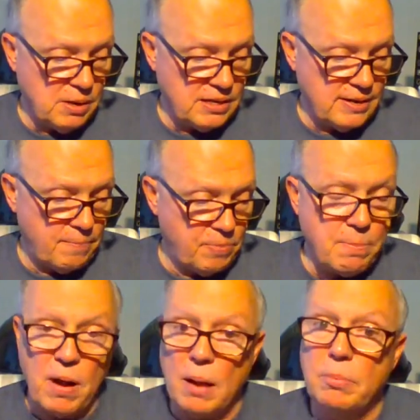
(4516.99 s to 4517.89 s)
But
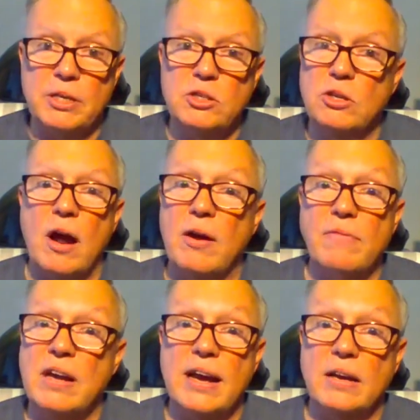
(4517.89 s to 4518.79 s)
they probably turn
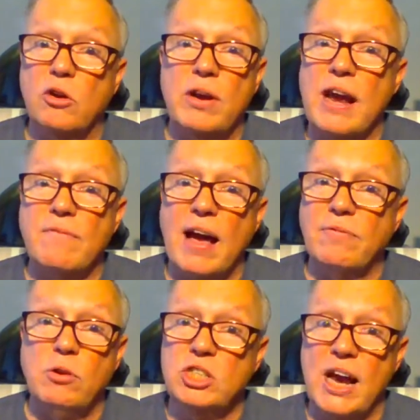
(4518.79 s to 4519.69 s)
around every night and create
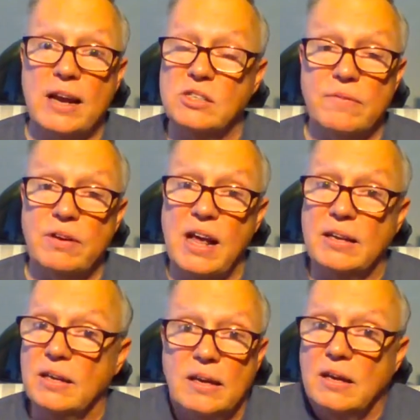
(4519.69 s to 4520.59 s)
5 new channels every
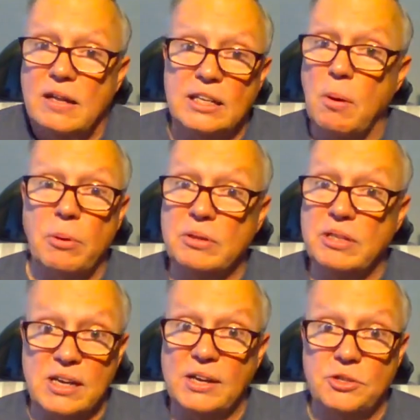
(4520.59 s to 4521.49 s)
night. That's probably
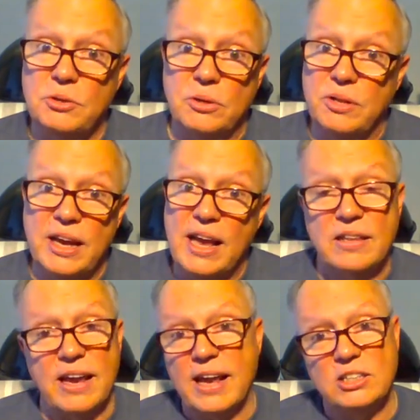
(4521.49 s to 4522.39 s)
what these guys are doing. They
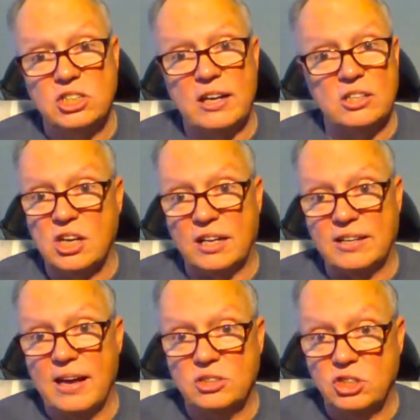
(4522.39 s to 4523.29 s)
get channels
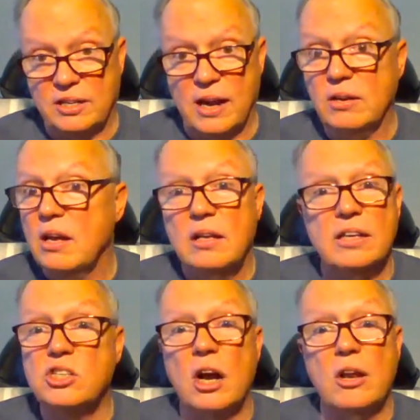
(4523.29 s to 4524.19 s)
cut down, shut down.
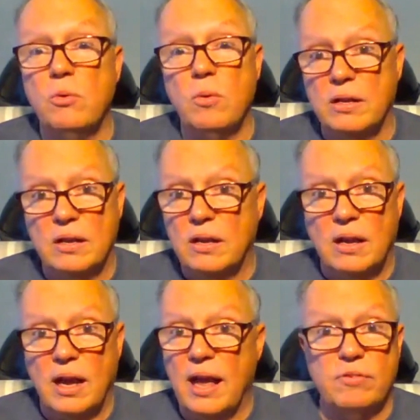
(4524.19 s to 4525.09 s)
They start a new one,
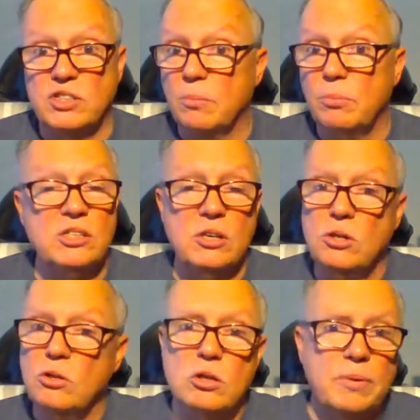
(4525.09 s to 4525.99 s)
and for some
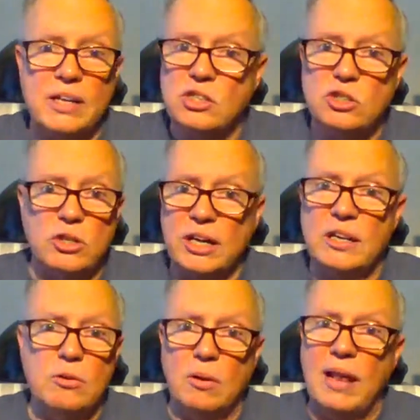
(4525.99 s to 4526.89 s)
reason, YouTube gets
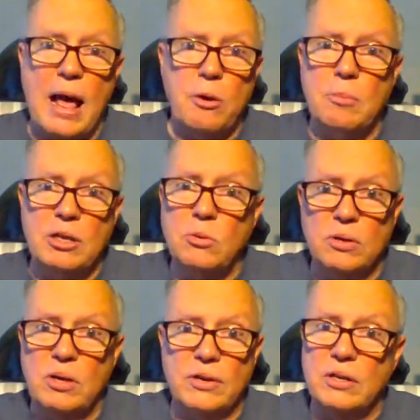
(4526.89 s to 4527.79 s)
tricked into allowing them
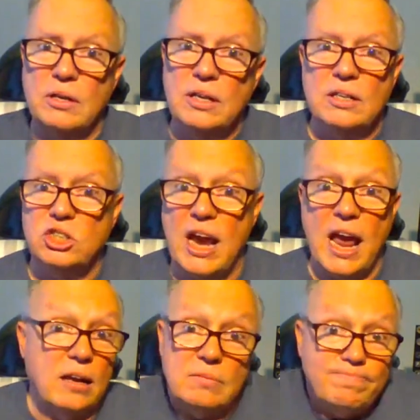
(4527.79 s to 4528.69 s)
into another
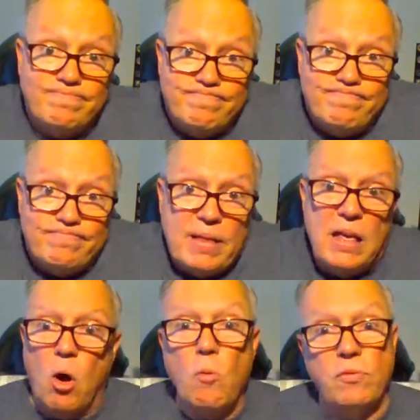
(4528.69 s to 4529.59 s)
channel.
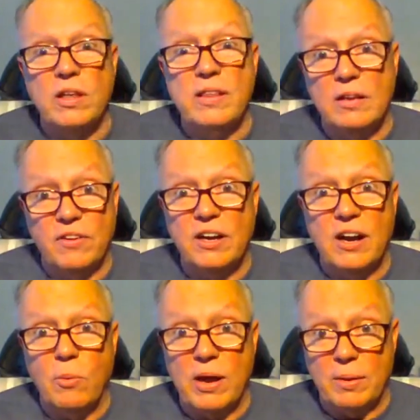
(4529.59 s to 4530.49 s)
Hopefully, they'll
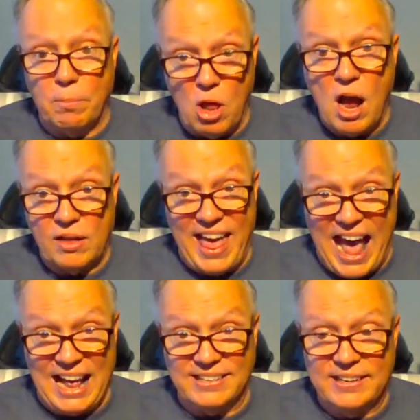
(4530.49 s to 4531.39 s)
figure out a way to block
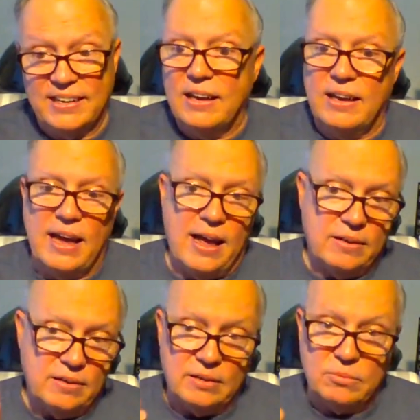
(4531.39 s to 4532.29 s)
that,
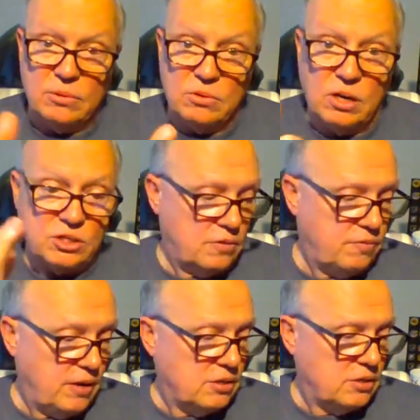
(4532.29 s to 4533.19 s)
and we'll cross
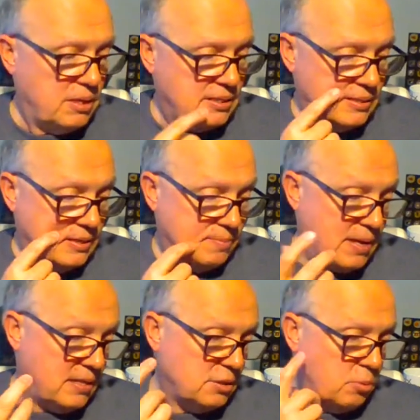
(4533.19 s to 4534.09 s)
our fingers. But
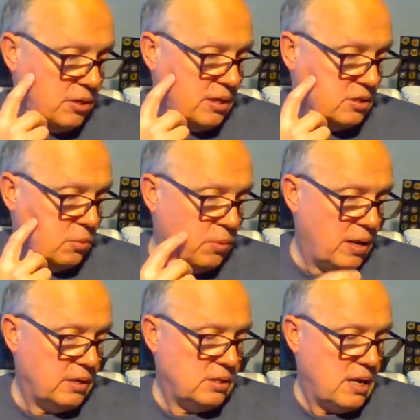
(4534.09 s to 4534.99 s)
at this point, that's the
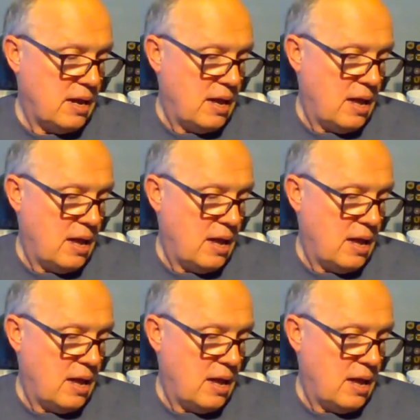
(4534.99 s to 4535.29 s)
way it is.